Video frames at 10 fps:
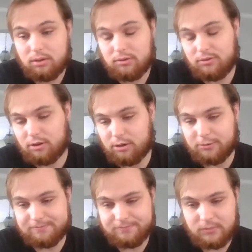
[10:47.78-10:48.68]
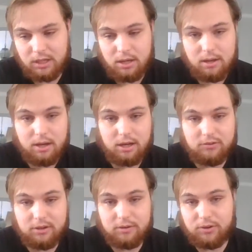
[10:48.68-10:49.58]
So
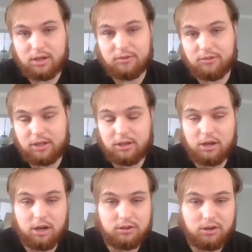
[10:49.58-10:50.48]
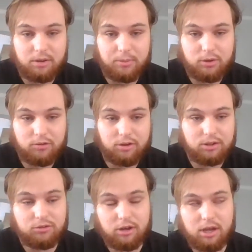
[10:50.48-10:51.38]
that's it. If you guys like the content I'm producing on
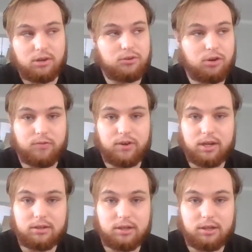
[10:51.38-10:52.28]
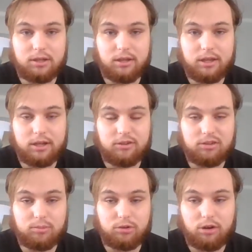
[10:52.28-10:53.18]
the channel, don't forget to hit like and
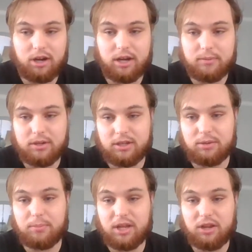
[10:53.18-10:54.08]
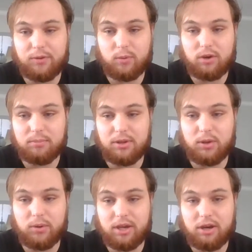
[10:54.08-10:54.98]
subscribe. Click the bell if you want to be
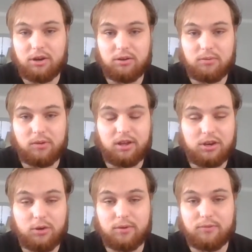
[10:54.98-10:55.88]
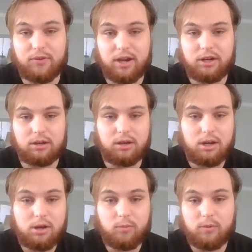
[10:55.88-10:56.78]
located notified on
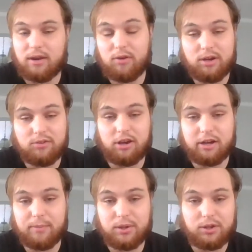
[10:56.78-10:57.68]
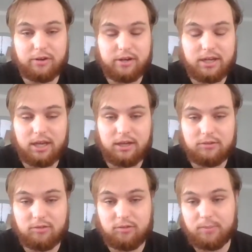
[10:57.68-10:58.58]
whenever I talk about the
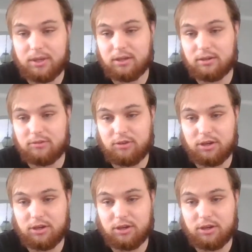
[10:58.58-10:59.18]
Hurricanes because,